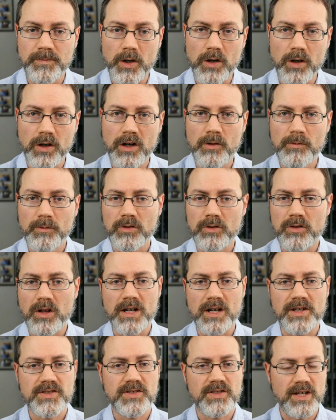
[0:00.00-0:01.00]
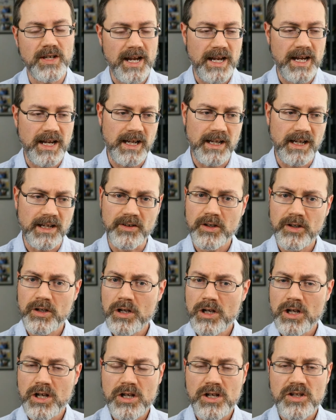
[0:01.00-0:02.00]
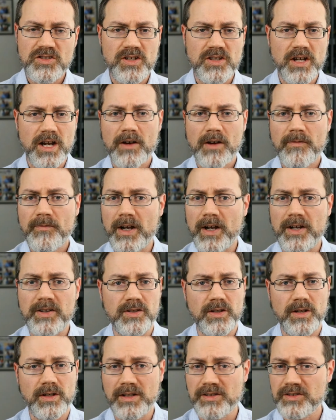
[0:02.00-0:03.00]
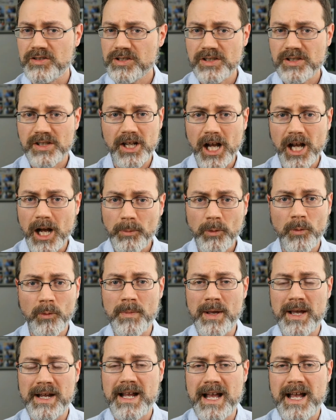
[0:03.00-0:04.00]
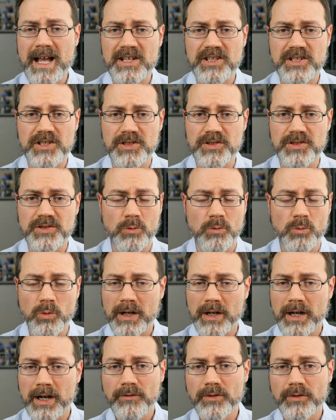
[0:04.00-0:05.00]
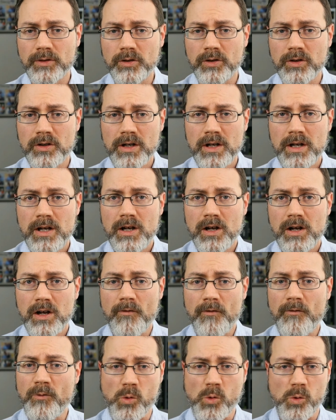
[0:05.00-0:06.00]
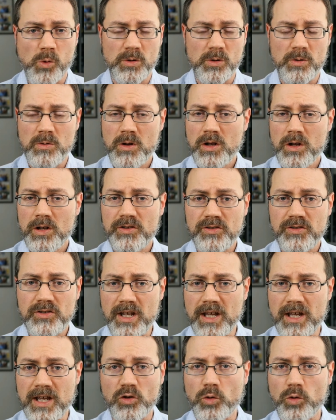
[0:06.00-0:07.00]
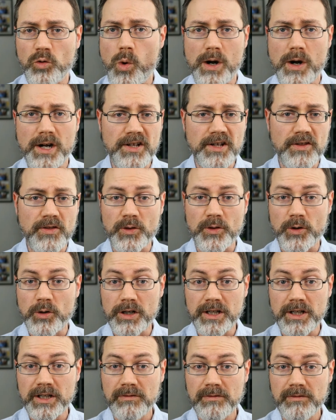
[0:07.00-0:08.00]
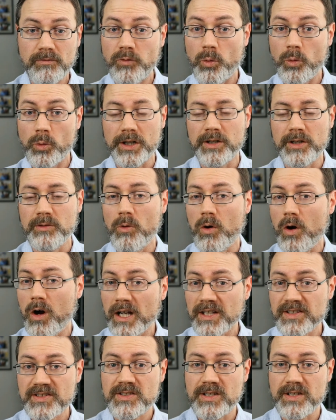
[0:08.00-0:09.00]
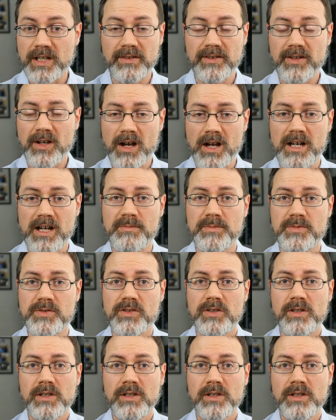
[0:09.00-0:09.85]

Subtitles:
overclocks and sacrifice just a couple of mega hashes or whatever for 10, 20, 30, 40 watts at times.